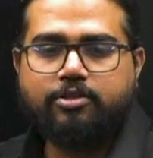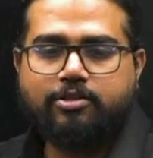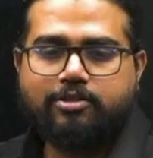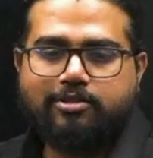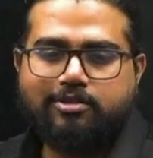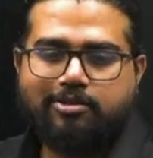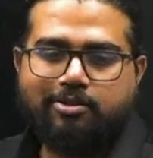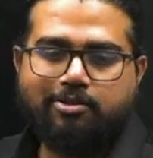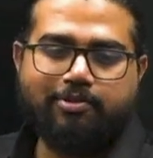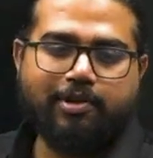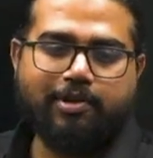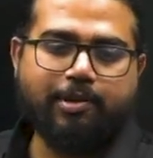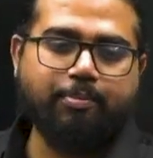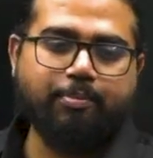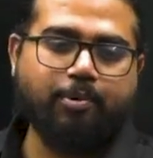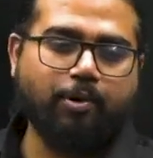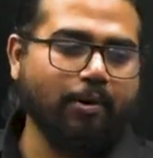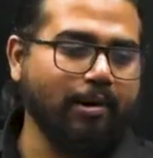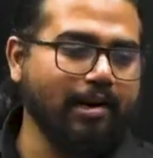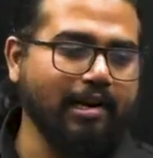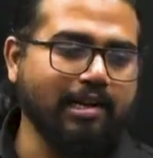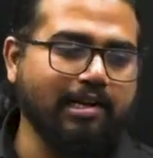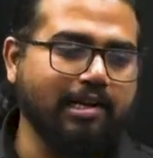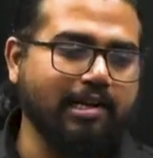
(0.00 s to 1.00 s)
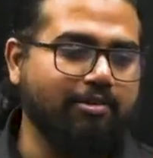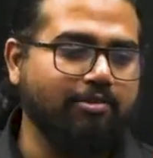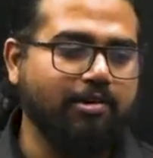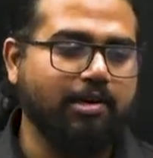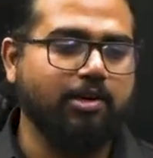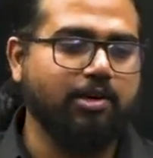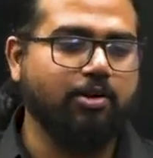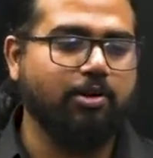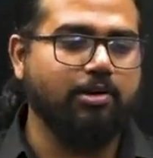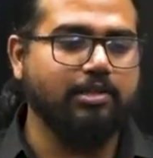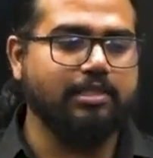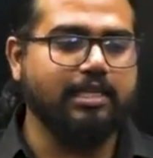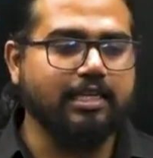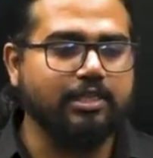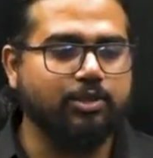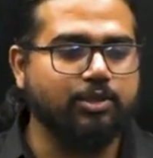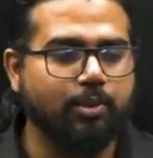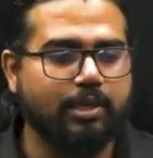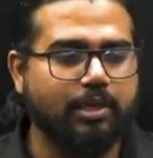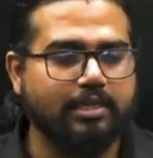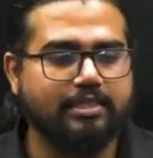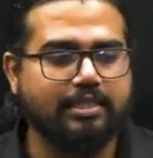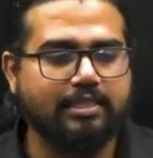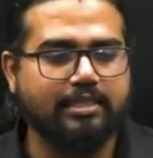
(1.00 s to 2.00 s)
So we broadly covered all the
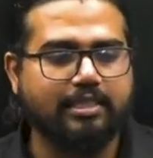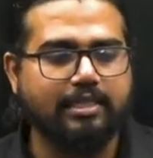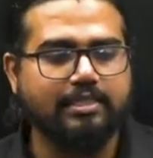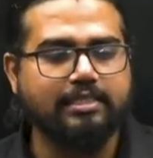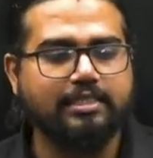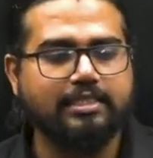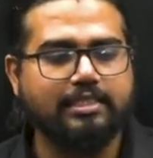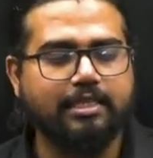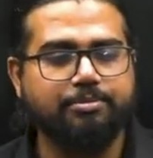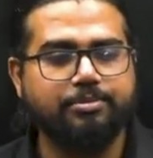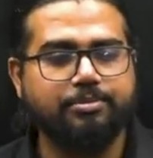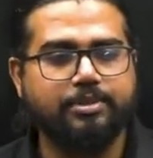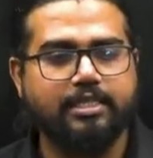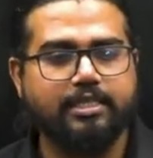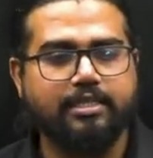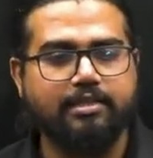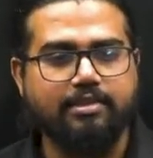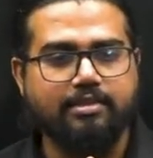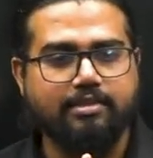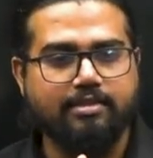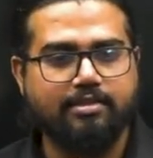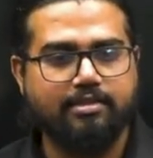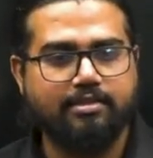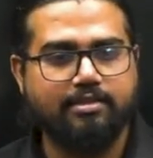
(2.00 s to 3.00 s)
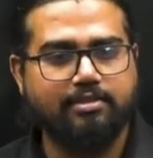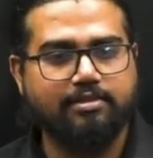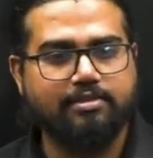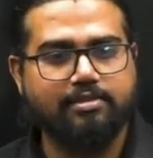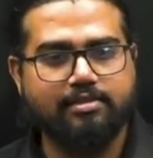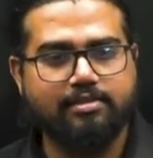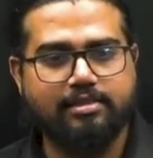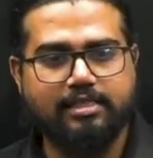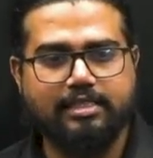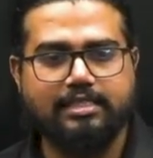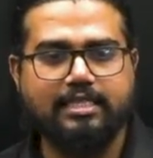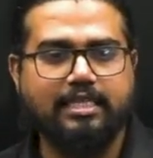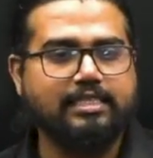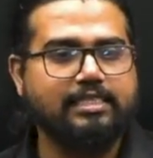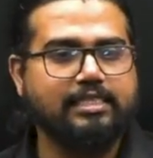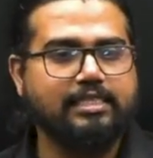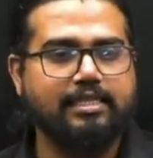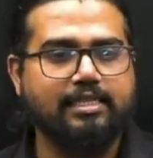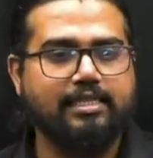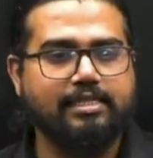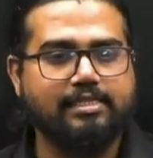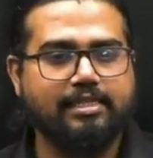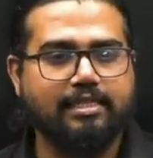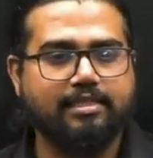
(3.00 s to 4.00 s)
XYZ concepts in this
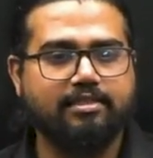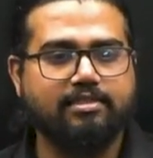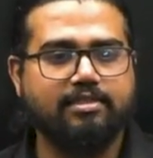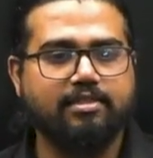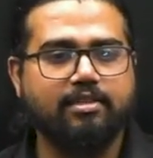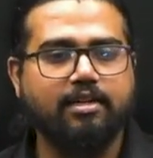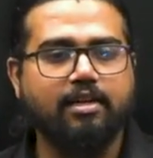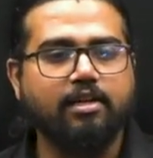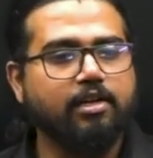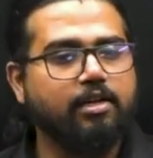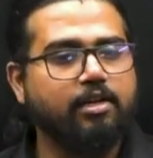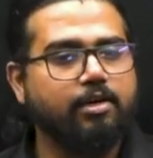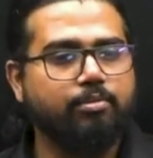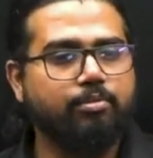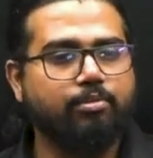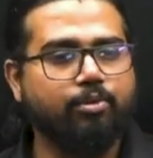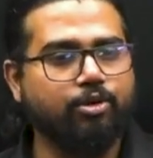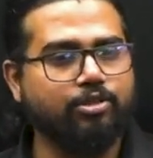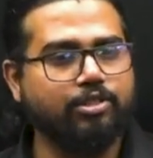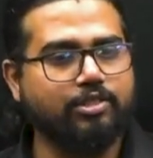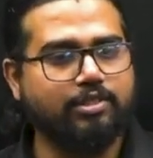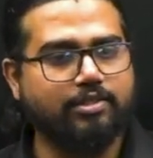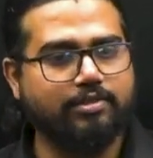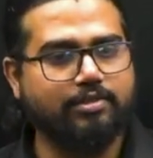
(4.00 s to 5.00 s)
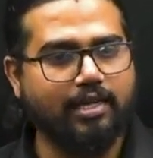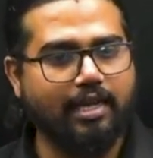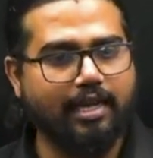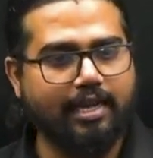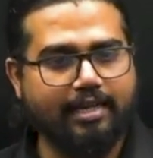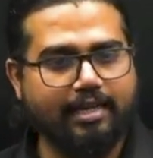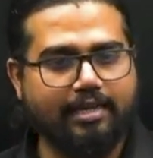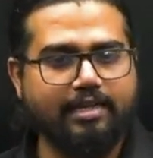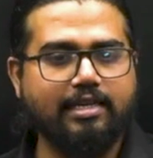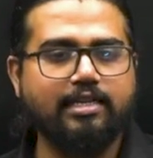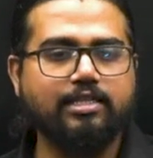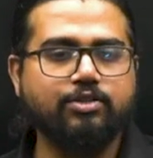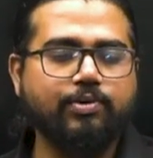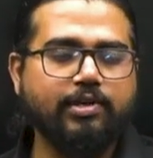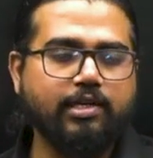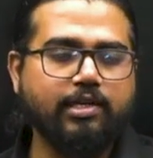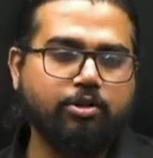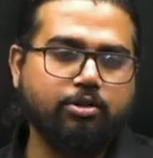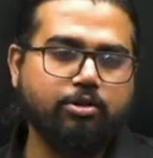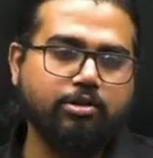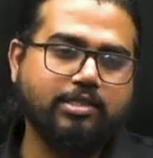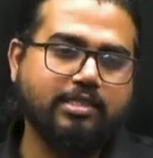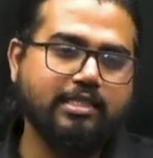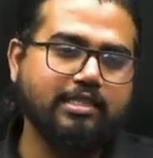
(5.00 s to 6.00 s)
external sector. Most areas where
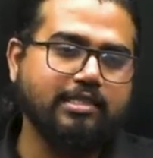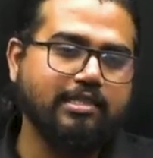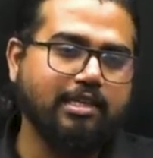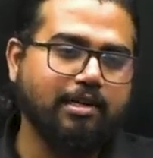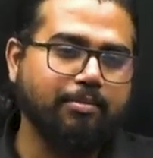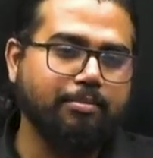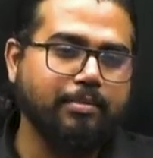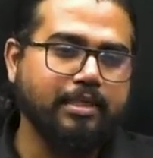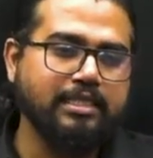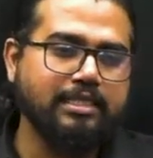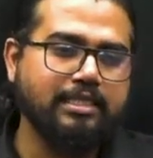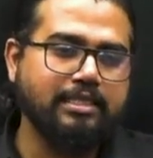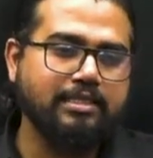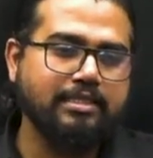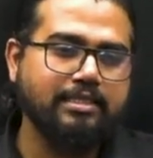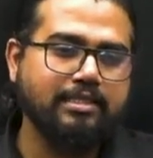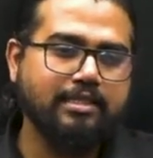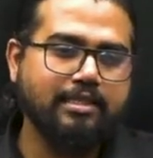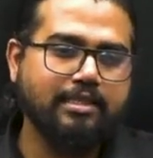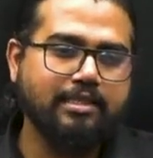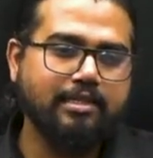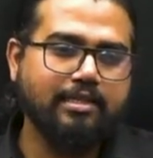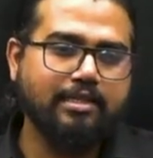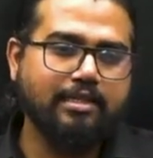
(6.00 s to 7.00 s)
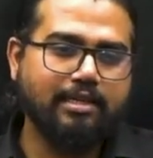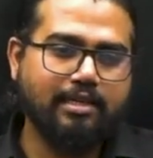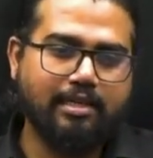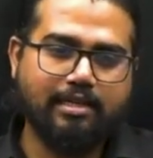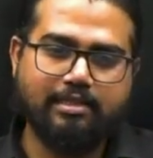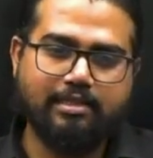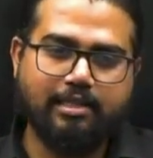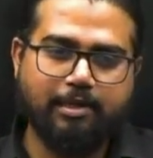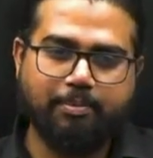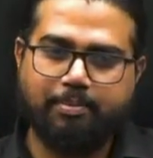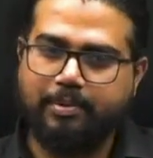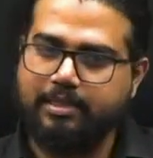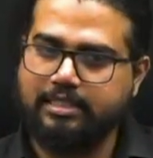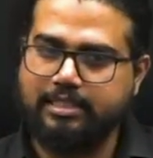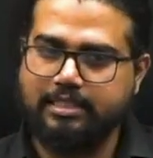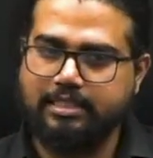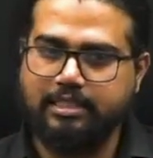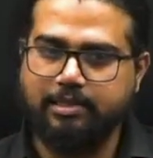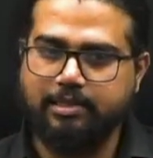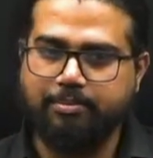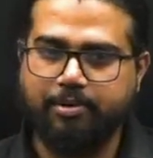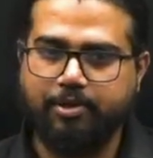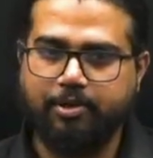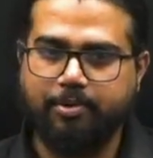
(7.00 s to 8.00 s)
question come is either
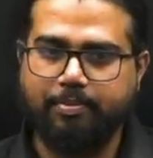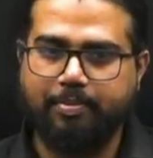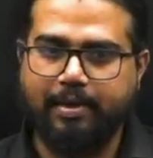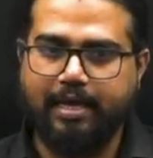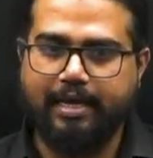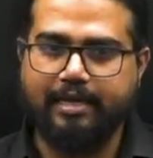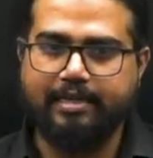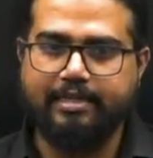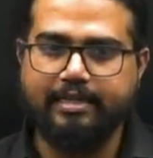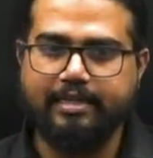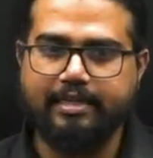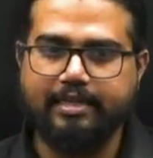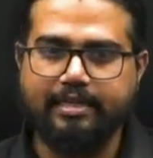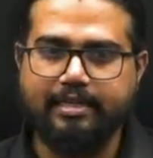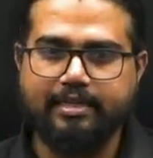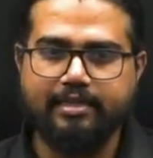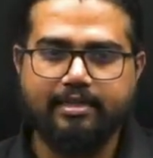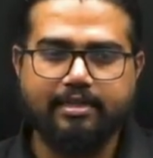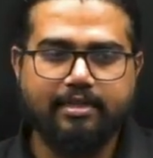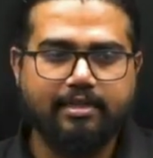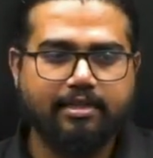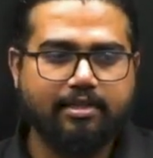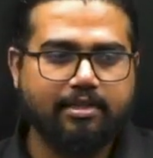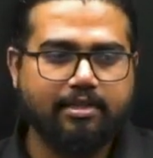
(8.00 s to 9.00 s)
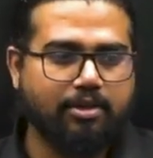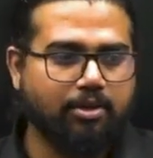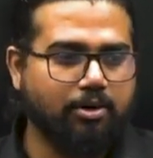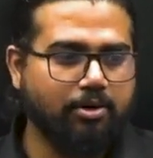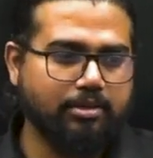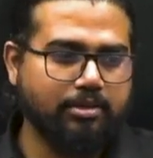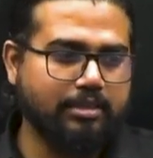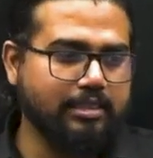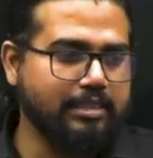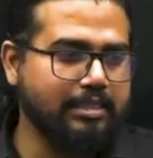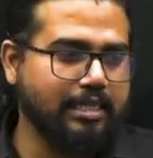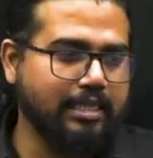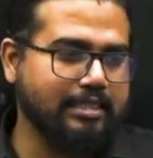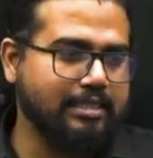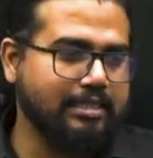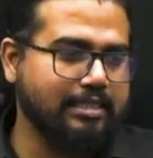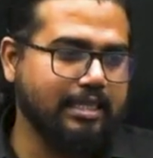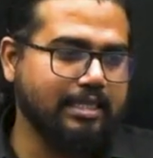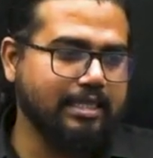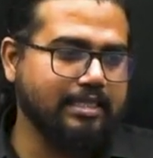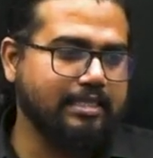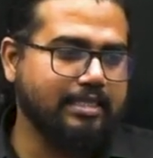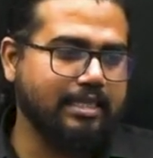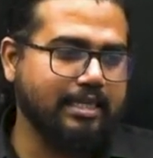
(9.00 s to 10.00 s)
purchasing power parity or this
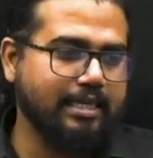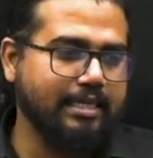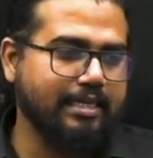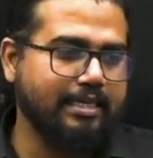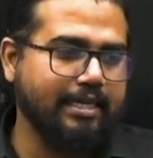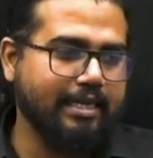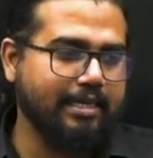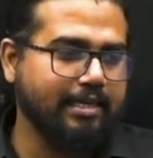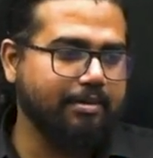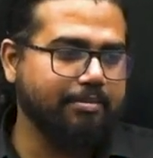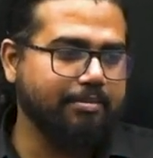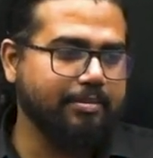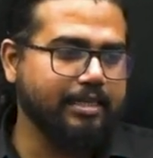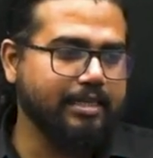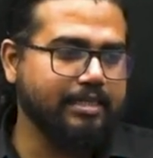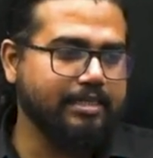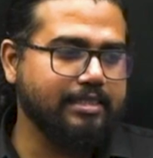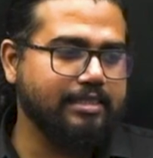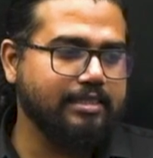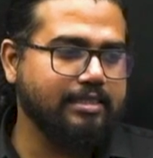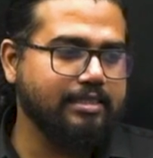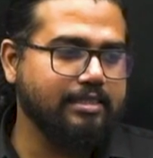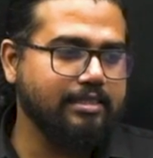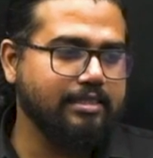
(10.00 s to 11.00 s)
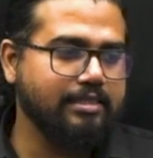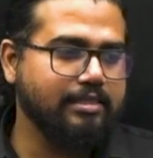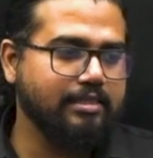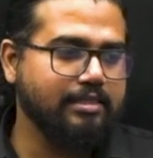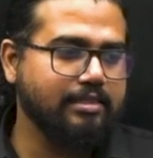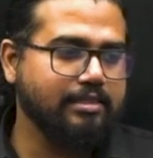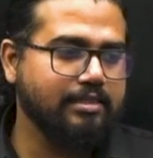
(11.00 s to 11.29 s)
exchange rate dynamics.